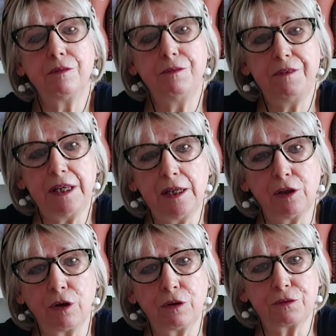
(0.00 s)

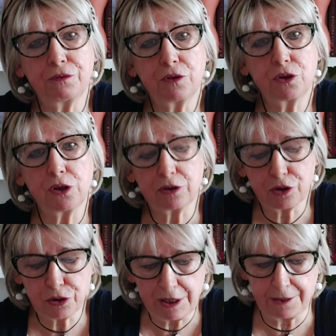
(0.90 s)
wheel of
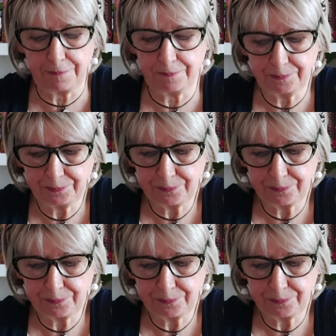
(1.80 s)
doctrine.